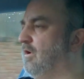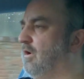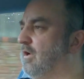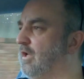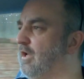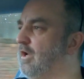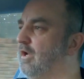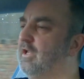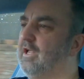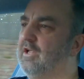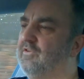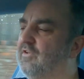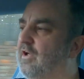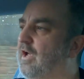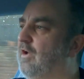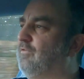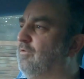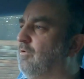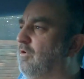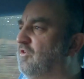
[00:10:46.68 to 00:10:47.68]
I guess
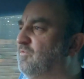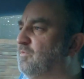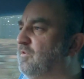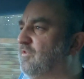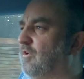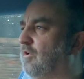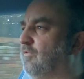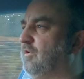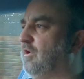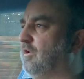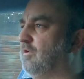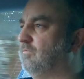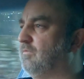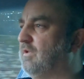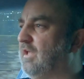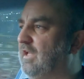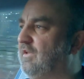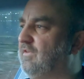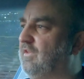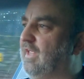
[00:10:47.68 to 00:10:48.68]
I have to ask myself, you know,
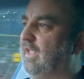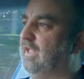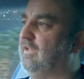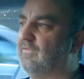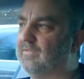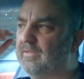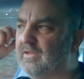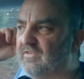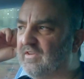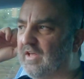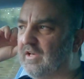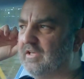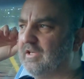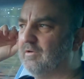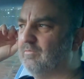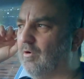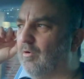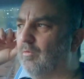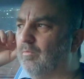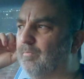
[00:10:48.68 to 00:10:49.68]
is, is this
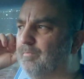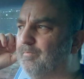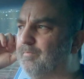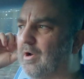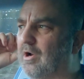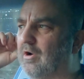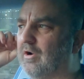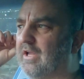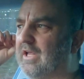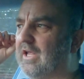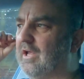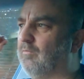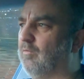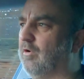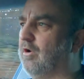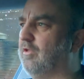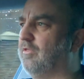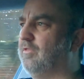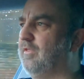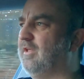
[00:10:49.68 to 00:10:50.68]
anti-roll bar kit
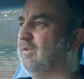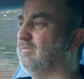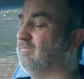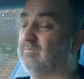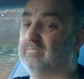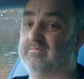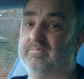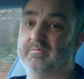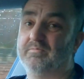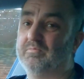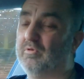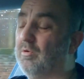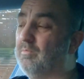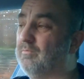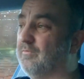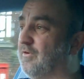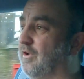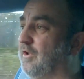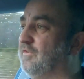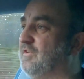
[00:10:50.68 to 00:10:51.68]
worth it
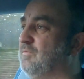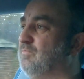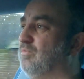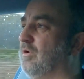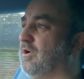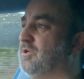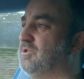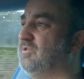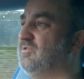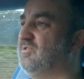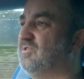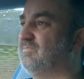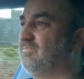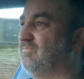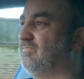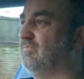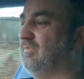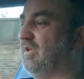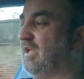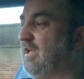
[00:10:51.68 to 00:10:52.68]
on first impressions?
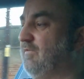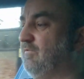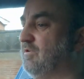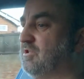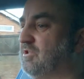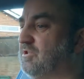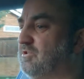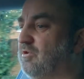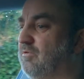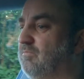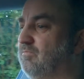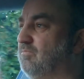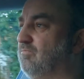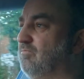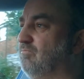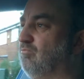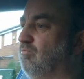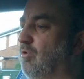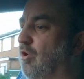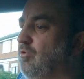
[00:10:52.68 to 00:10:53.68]
Even just on
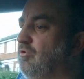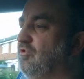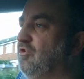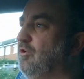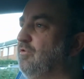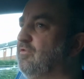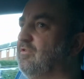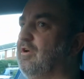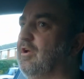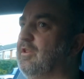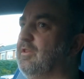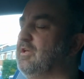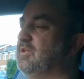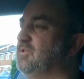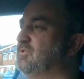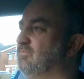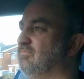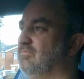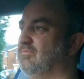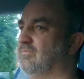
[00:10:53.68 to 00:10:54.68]
road use like
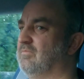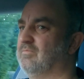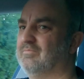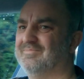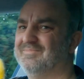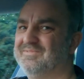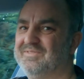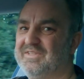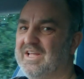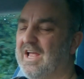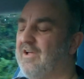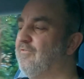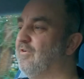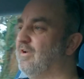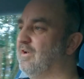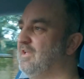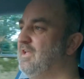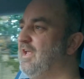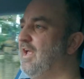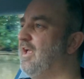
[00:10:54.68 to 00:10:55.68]
this?
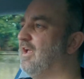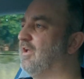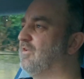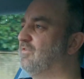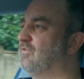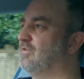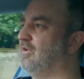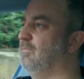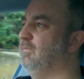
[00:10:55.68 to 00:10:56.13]
Definitely yes.